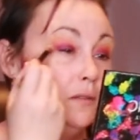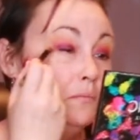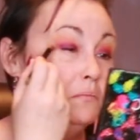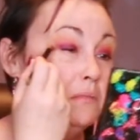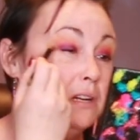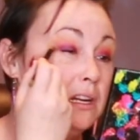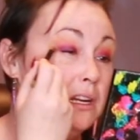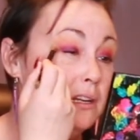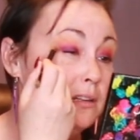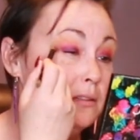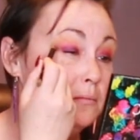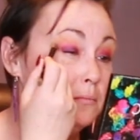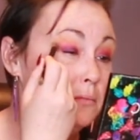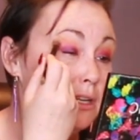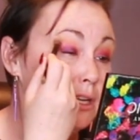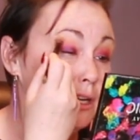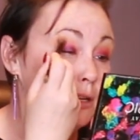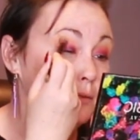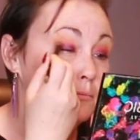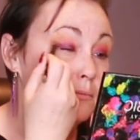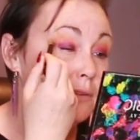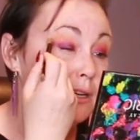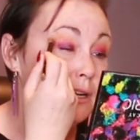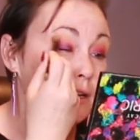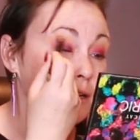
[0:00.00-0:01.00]
Blend,
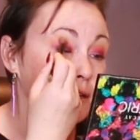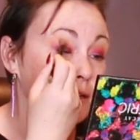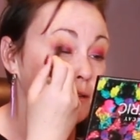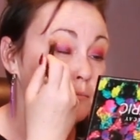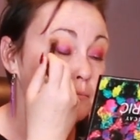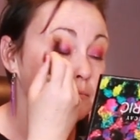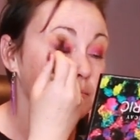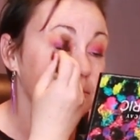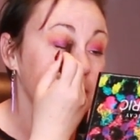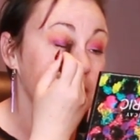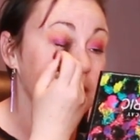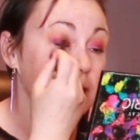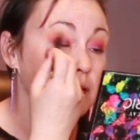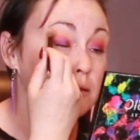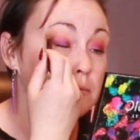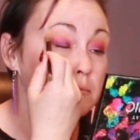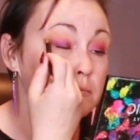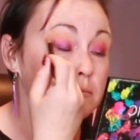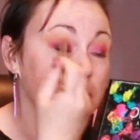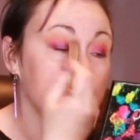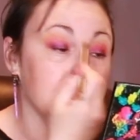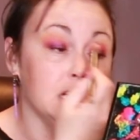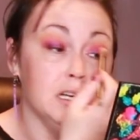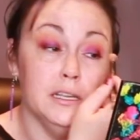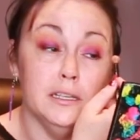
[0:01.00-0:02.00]
blend, blend, blend,
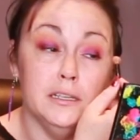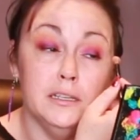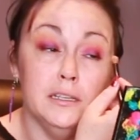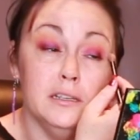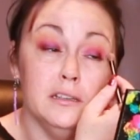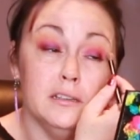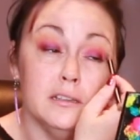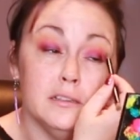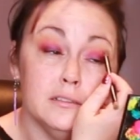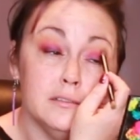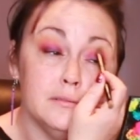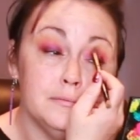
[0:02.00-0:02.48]
blend.